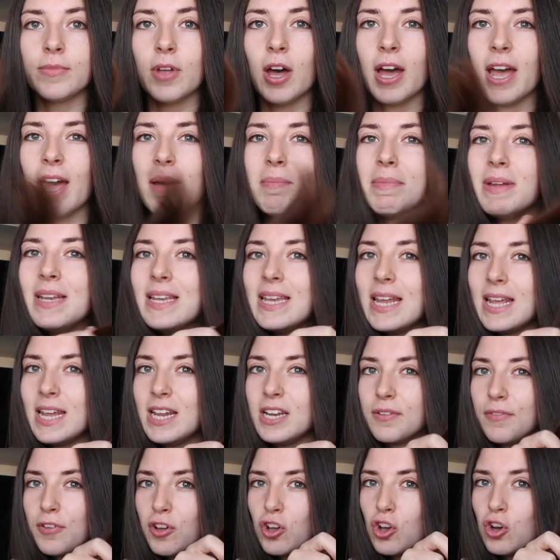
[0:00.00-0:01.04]
I am in need
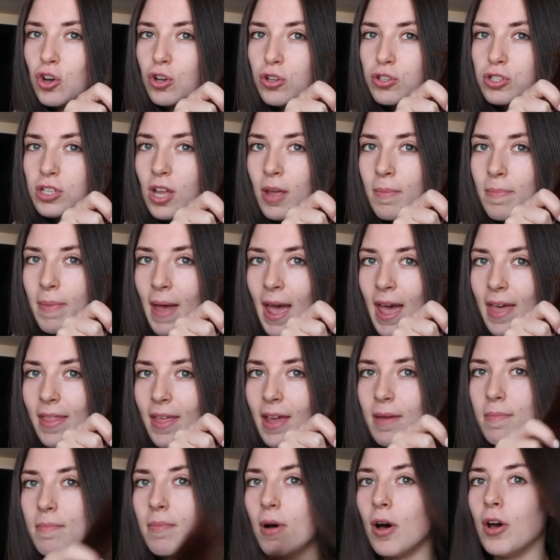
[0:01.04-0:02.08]
of a cut, so bear
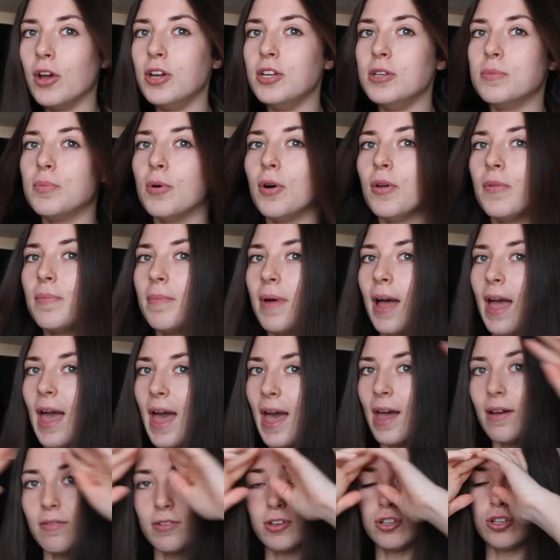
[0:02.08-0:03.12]
that in mind. But my
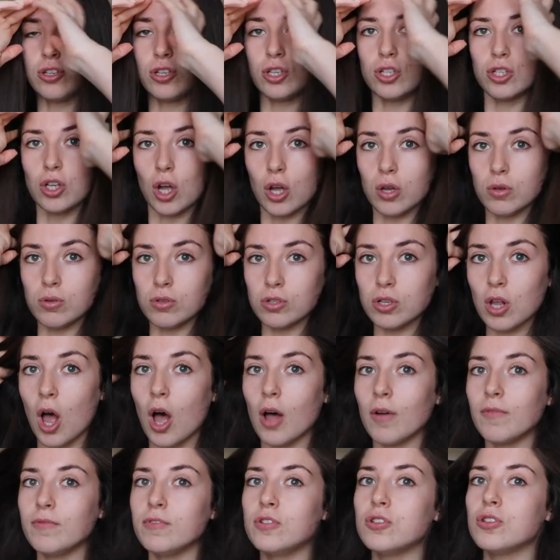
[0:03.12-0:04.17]
hair is so
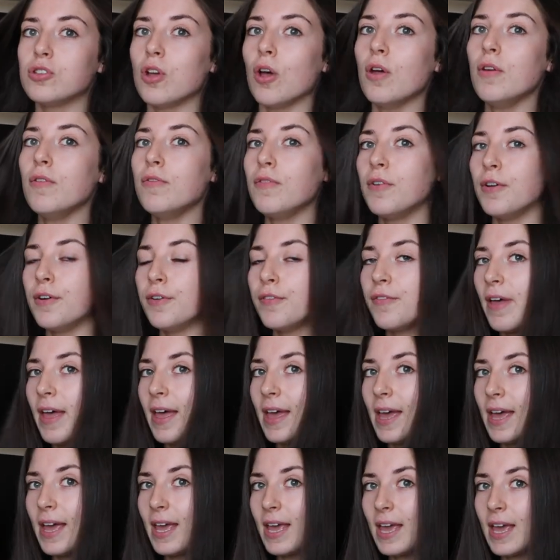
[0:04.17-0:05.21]
soft, so
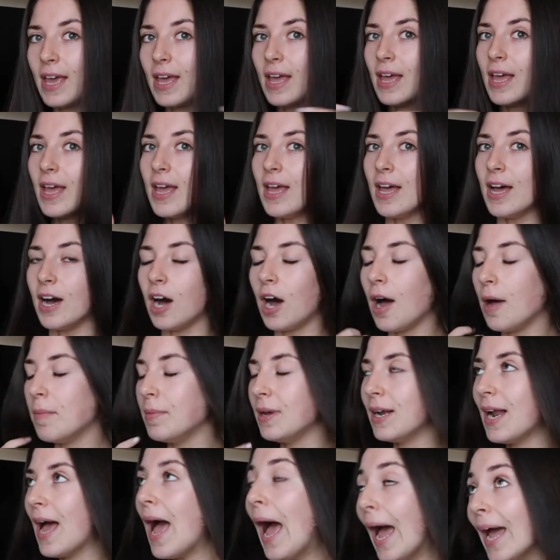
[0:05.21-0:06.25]
fluffy. I
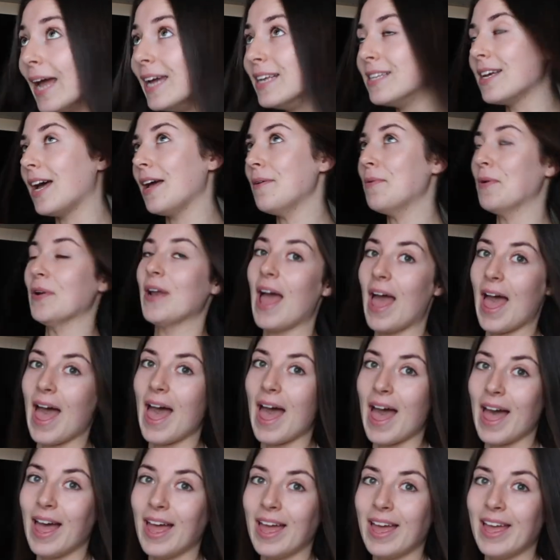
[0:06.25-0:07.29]
mean, I hate day one
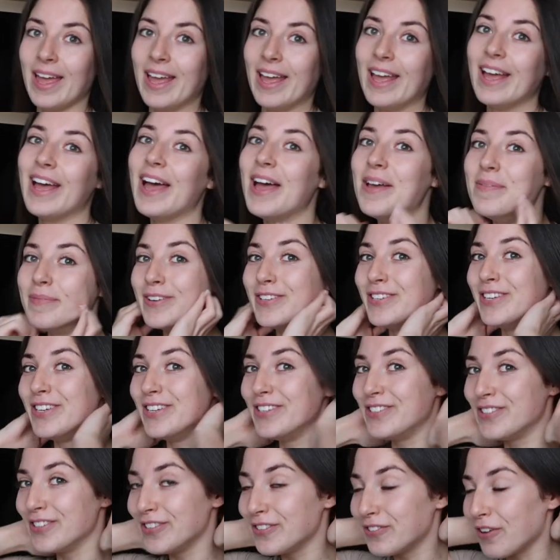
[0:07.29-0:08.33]
hair because it
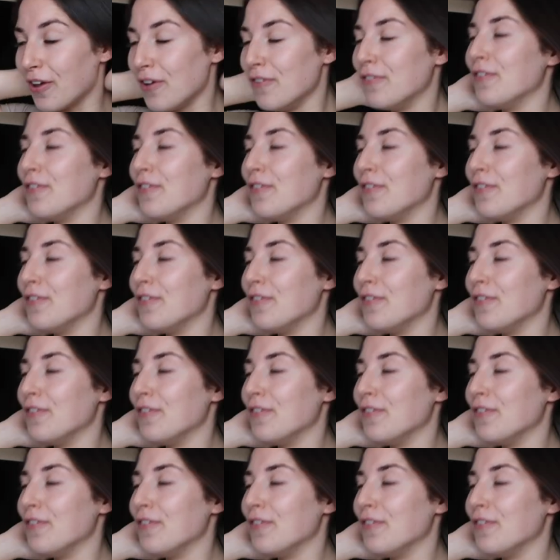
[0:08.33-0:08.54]
is just so